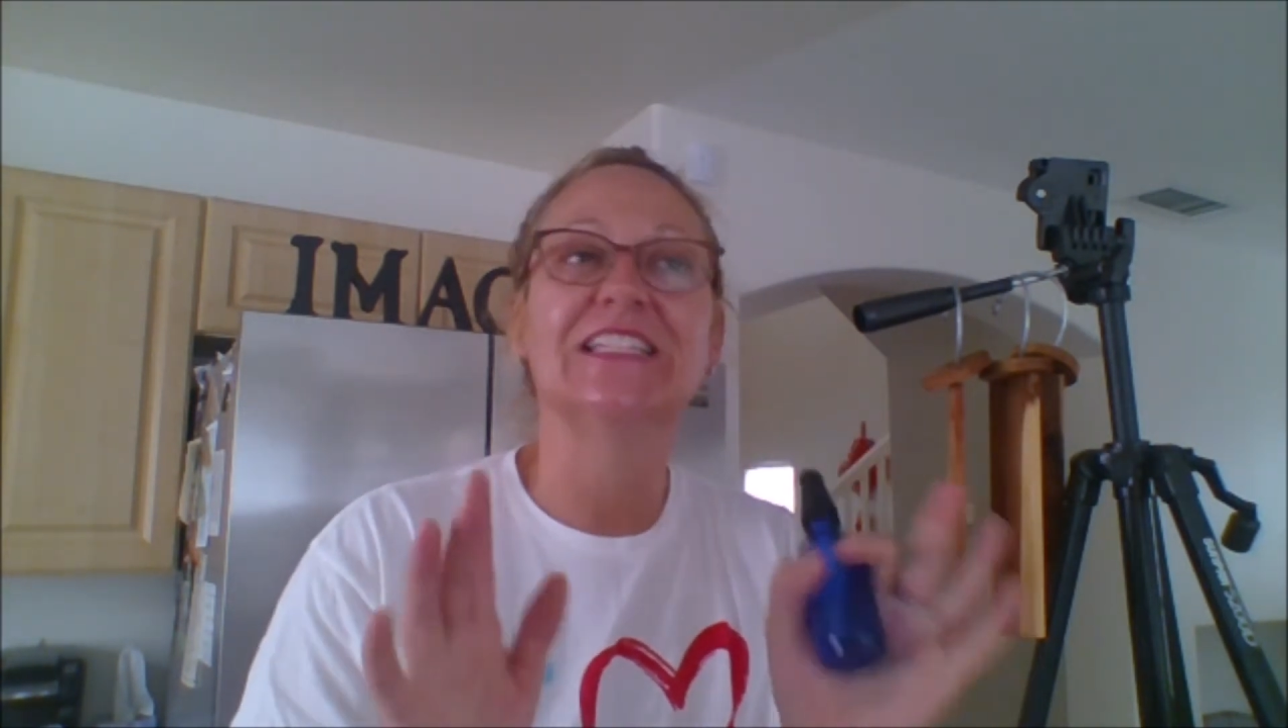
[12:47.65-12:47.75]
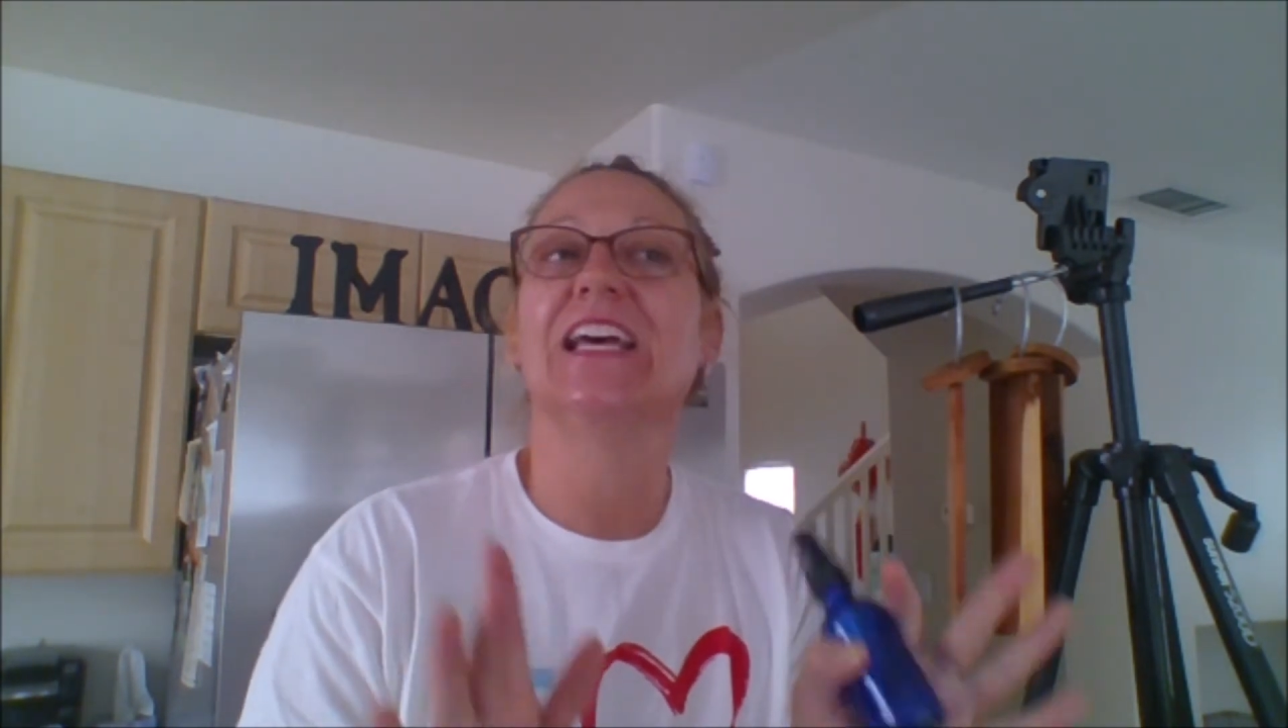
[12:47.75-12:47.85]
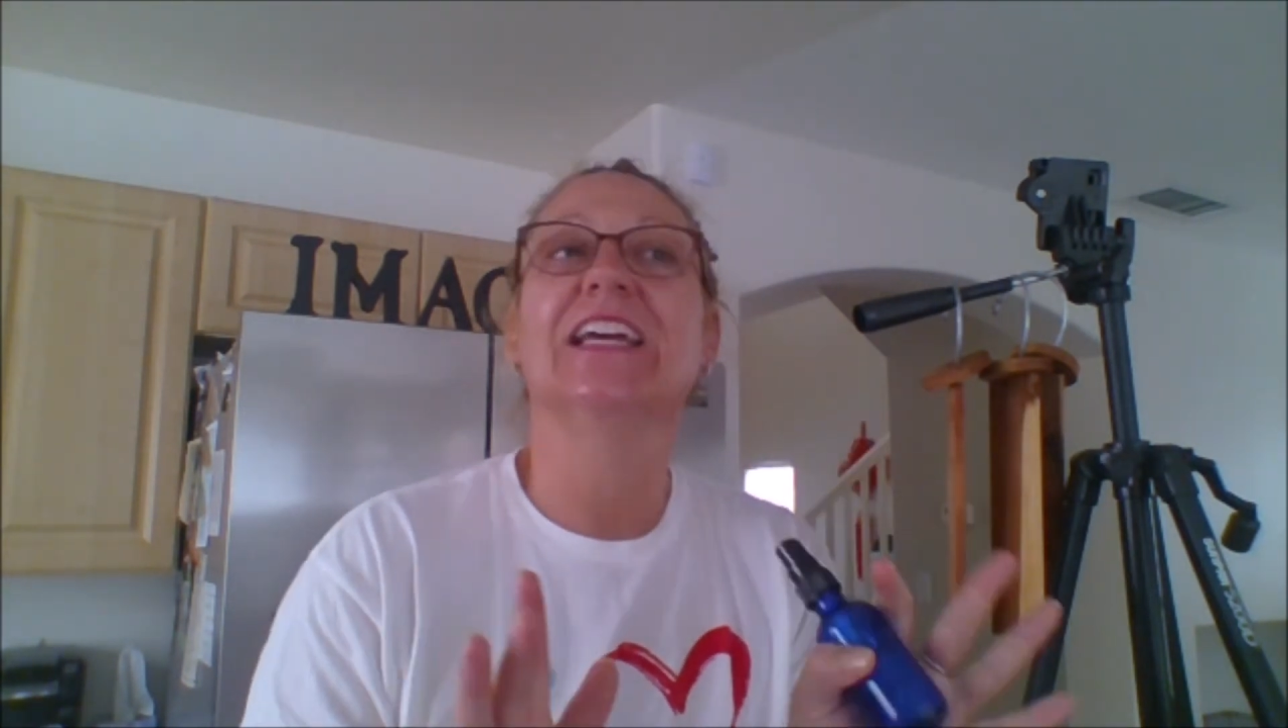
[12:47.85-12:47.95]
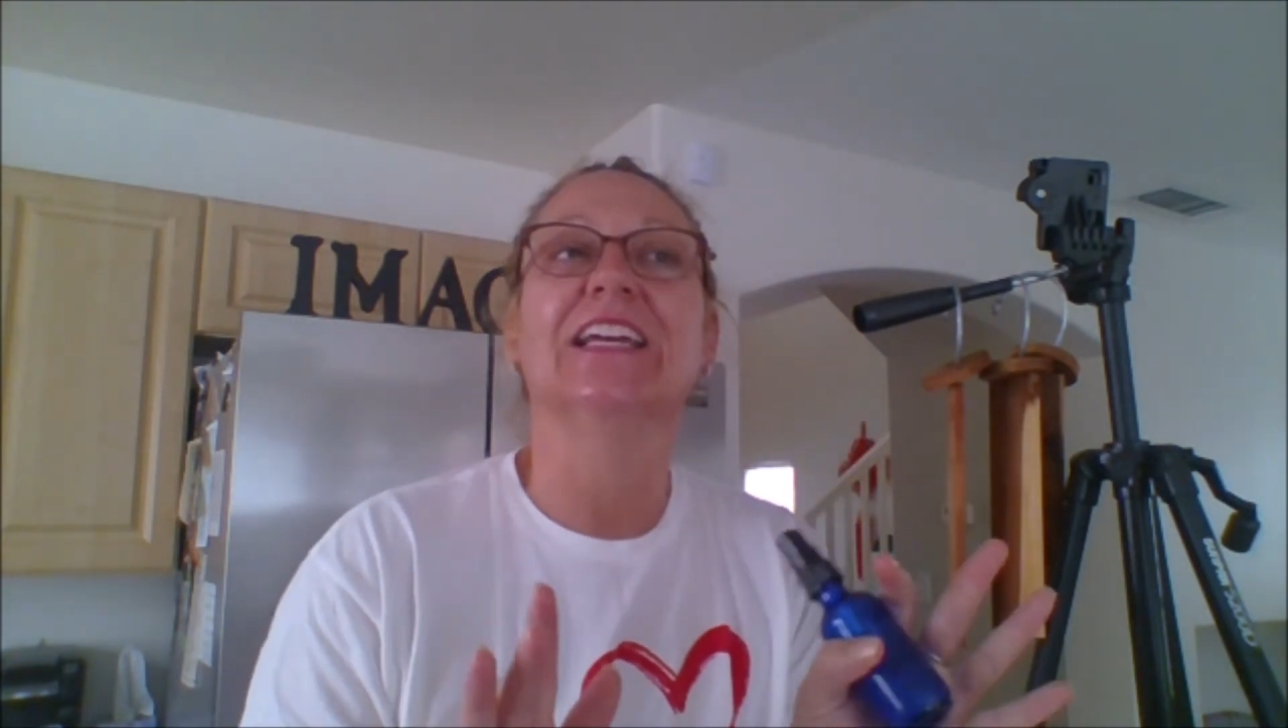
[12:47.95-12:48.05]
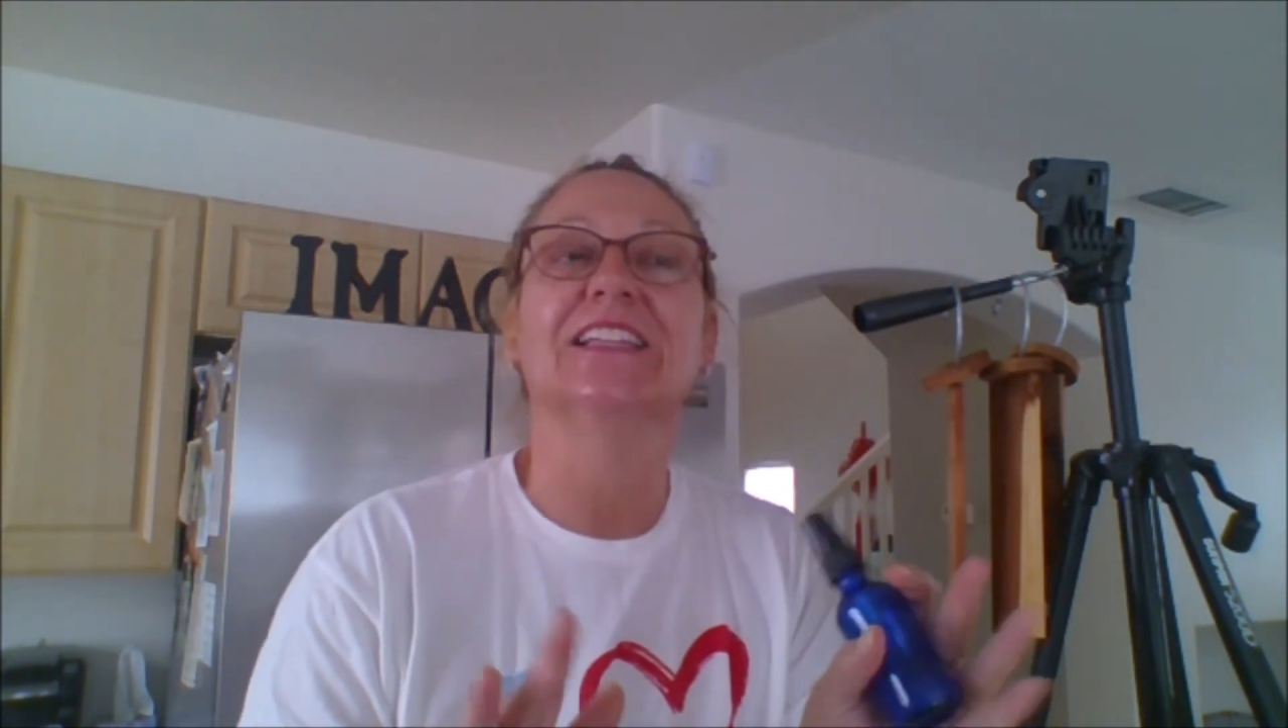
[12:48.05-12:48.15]

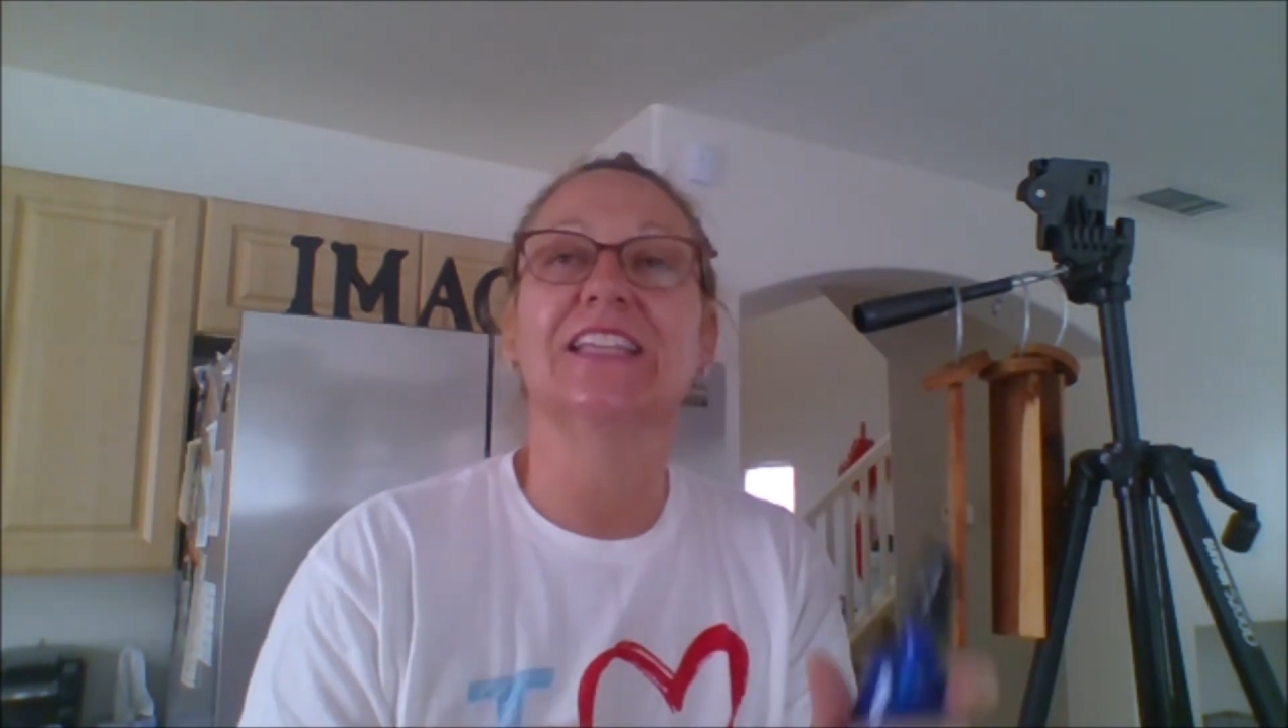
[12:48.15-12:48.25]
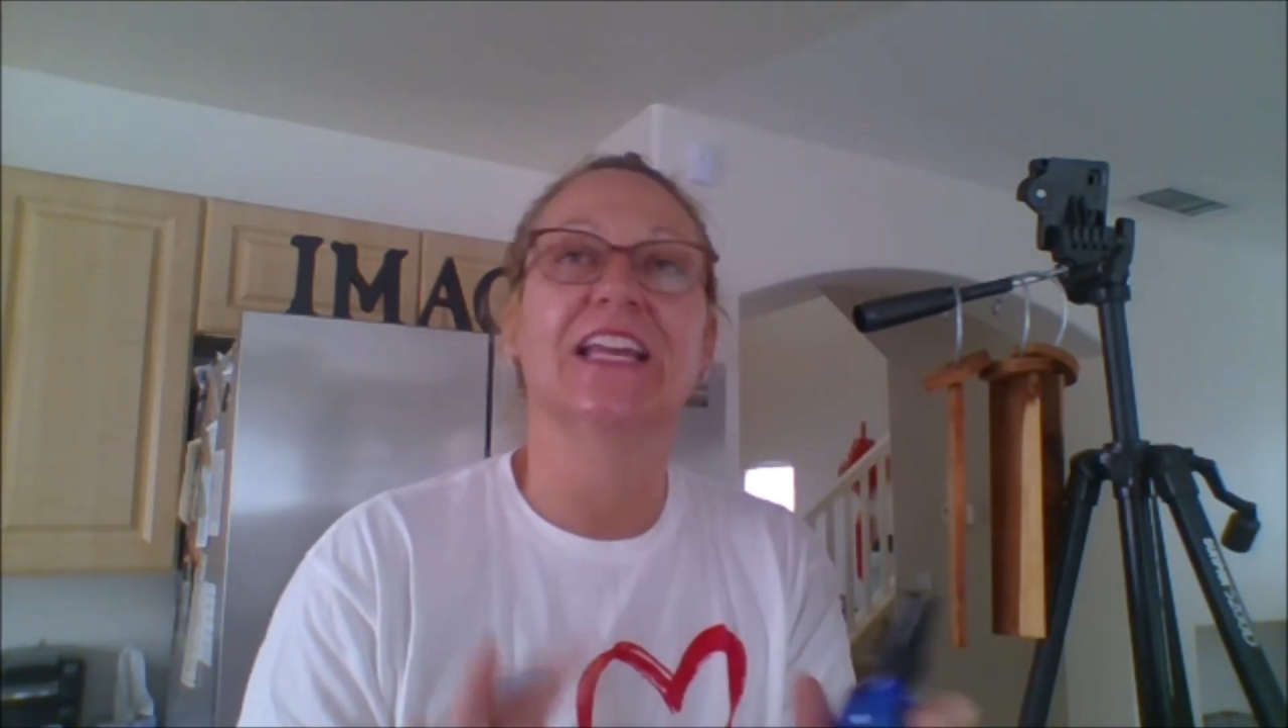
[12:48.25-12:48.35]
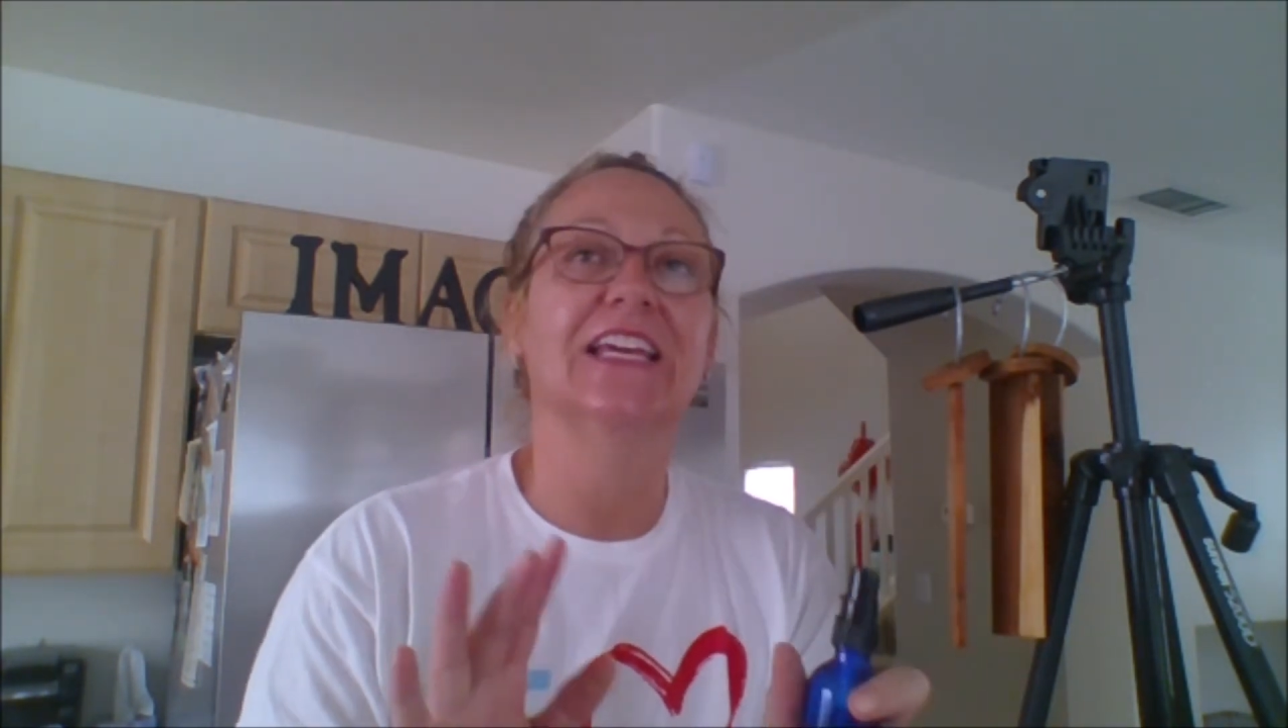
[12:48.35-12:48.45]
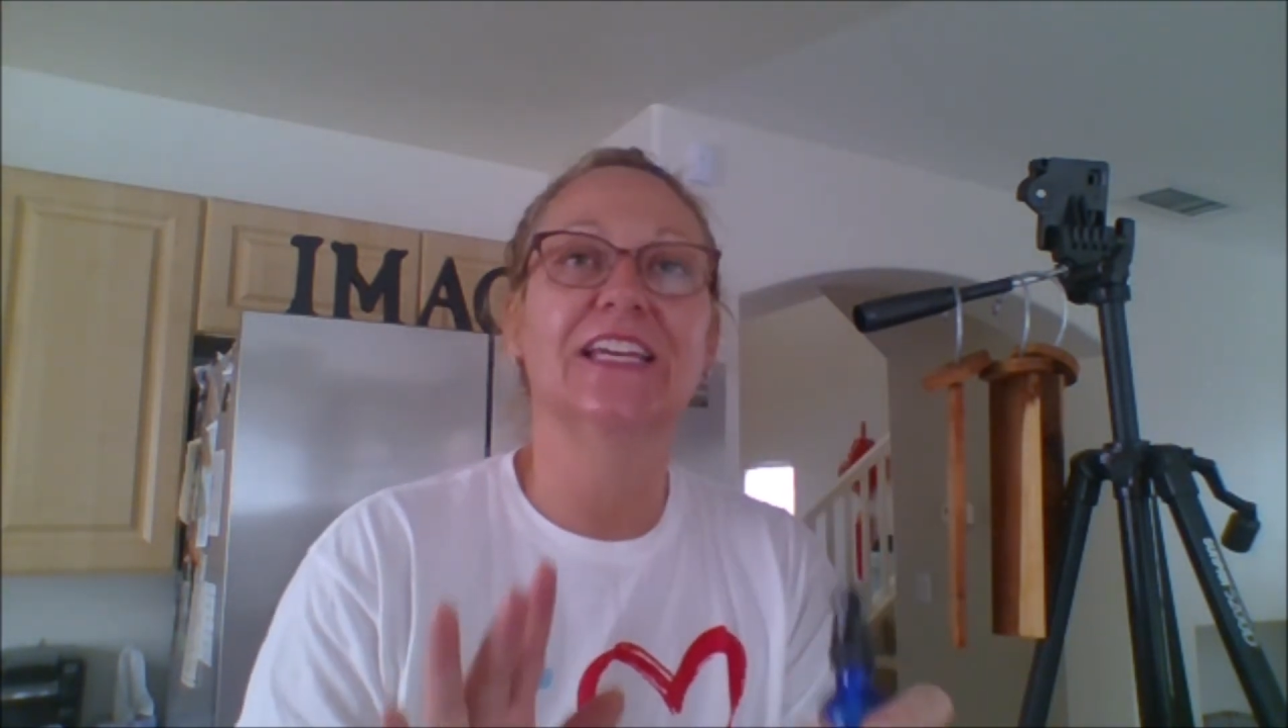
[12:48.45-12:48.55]
Seconds. Any